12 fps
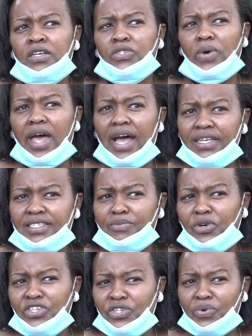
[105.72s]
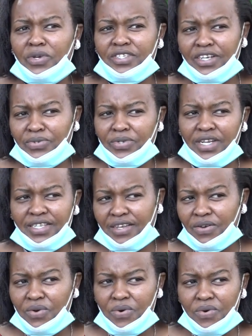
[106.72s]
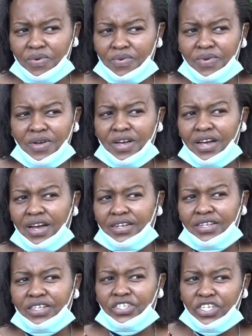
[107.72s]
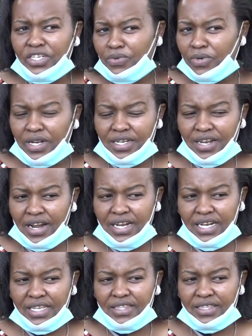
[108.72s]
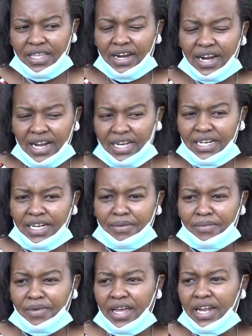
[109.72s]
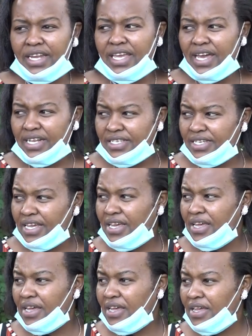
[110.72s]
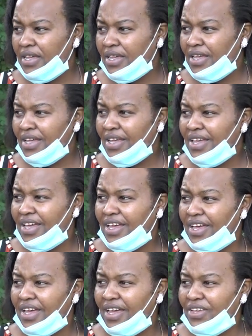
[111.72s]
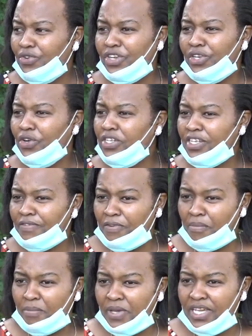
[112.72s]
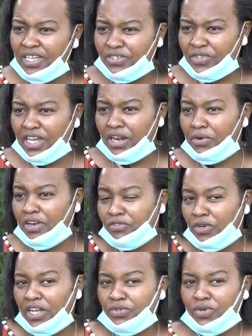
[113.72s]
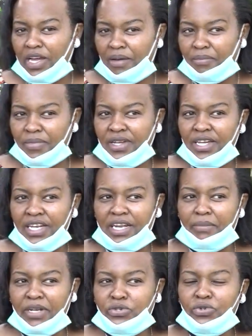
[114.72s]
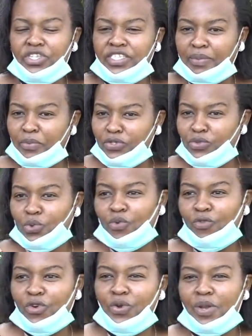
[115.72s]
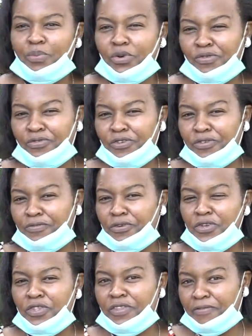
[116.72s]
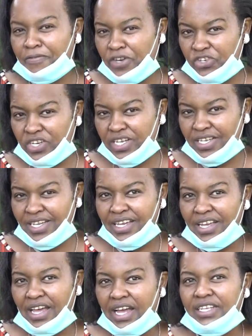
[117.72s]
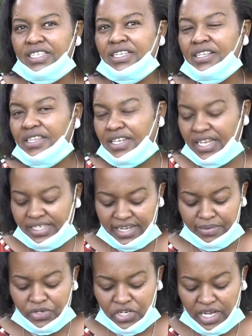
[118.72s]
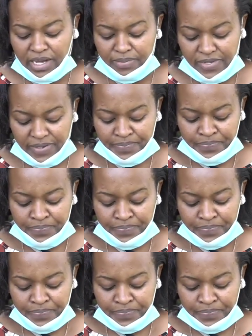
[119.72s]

So I asked him, Wanjuhi was here 2 days ago, didn't she do thorough cleaning? And yet you did not inform me so that I would have told her to come. Number two, she's supposed to cook for you and put food for you in the fridge, eh? Until the next time she comes.